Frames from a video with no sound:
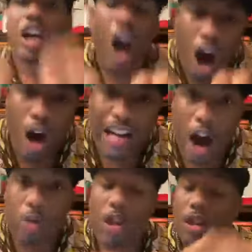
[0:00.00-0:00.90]
called
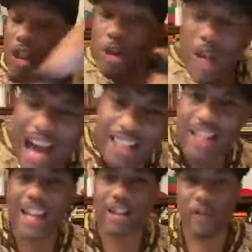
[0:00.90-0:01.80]
out the United
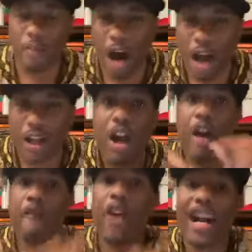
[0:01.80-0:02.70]
States of America
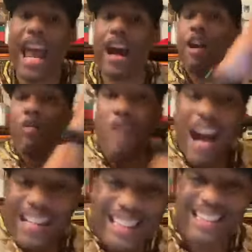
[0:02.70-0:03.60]
for their
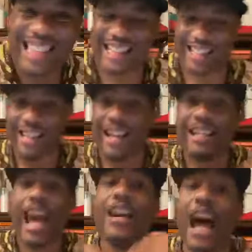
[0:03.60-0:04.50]
recklessness,
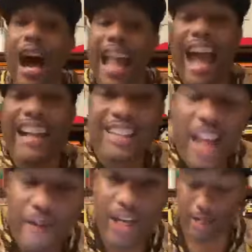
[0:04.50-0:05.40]
their non
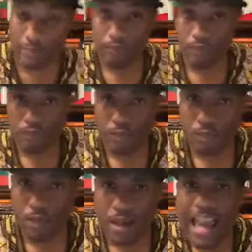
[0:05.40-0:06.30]
activity,
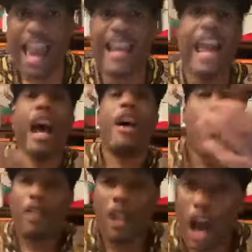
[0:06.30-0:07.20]
and their
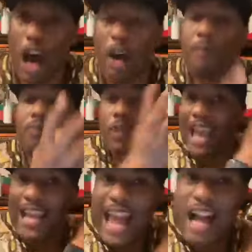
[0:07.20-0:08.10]
uh,
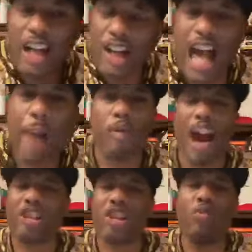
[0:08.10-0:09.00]
and their
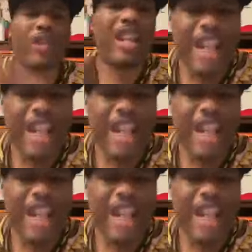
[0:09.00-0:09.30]
collaboration with the